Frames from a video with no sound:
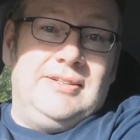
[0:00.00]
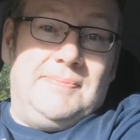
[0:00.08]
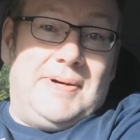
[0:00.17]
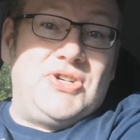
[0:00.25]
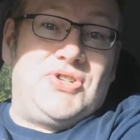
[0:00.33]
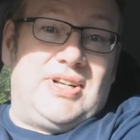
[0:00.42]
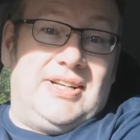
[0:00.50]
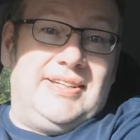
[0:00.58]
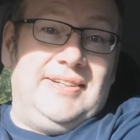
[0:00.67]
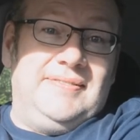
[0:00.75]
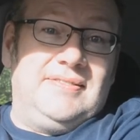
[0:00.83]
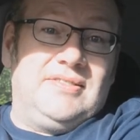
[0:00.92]
basically
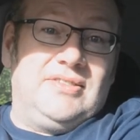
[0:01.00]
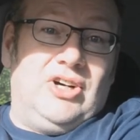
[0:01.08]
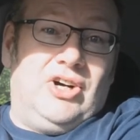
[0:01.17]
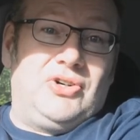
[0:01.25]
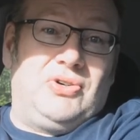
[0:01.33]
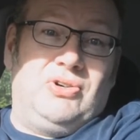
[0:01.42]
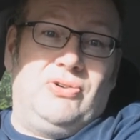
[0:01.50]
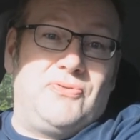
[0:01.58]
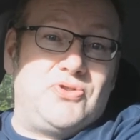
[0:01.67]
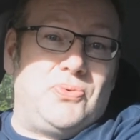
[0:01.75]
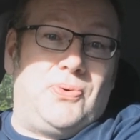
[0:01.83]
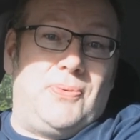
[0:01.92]
I'd love
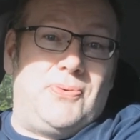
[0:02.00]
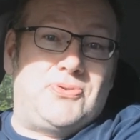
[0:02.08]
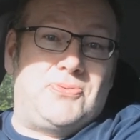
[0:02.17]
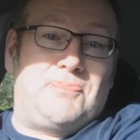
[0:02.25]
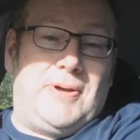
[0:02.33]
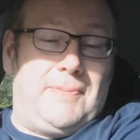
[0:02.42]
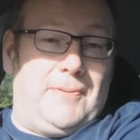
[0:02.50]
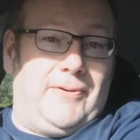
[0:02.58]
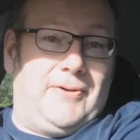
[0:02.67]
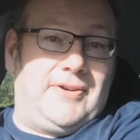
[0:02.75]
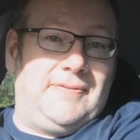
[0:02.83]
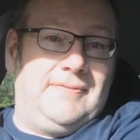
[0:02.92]
to work with people
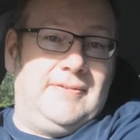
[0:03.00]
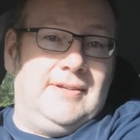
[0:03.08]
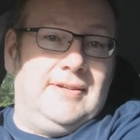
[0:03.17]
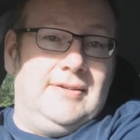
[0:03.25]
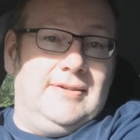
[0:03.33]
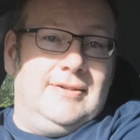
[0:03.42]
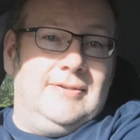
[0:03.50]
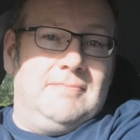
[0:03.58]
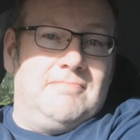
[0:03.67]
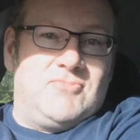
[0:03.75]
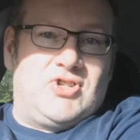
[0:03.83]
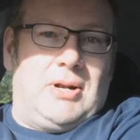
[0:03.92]
like
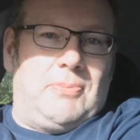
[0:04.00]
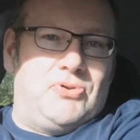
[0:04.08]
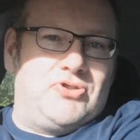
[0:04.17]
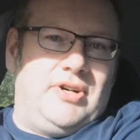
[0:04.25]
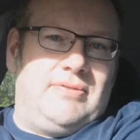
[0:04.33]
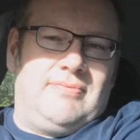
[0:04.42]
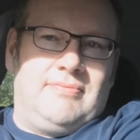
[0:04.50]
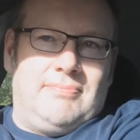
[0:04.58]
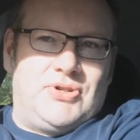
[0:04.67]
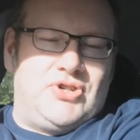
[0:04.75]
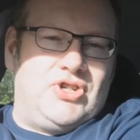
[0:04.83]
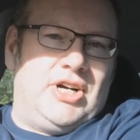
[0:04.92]
Salamondrin,
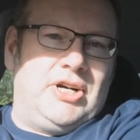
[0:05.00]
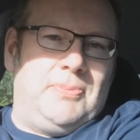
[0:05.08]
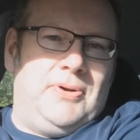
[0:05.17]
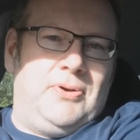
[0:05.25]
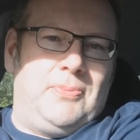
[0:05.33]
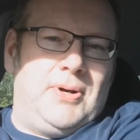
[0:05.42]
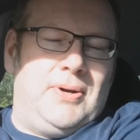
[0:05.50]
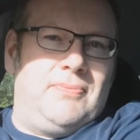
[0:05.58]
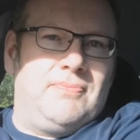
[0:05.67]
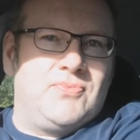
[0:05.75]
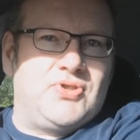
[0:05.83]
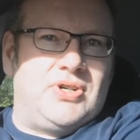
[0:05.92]
Mr. JWW,
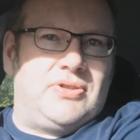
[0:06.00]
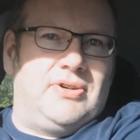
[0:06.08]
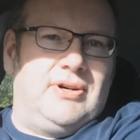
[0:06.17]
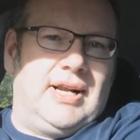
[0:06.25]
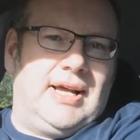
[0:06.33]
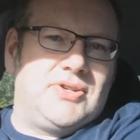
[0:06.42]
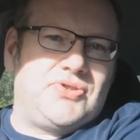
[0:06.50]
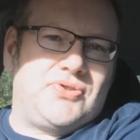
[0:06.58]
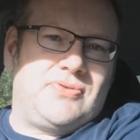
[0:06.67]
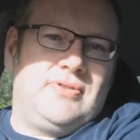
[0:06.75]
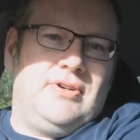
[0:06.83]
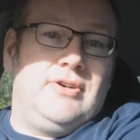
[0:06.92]
Seen Through
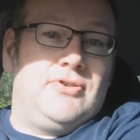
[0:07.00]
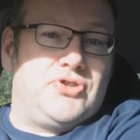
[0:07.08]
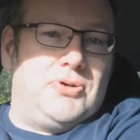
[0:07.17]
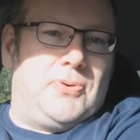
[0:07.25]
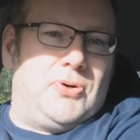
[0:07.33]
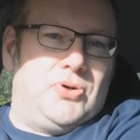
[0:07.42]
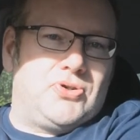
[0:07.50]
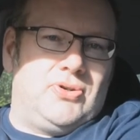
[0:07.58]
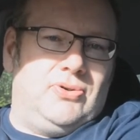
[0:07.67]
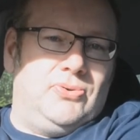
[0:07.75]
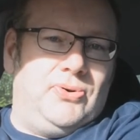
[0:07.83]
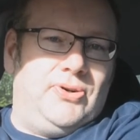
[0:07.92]
Glass, Supercars of
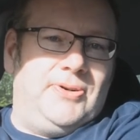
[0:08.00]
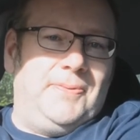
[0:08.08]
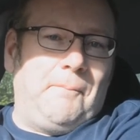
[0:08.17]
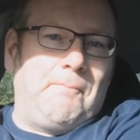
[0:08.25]
London,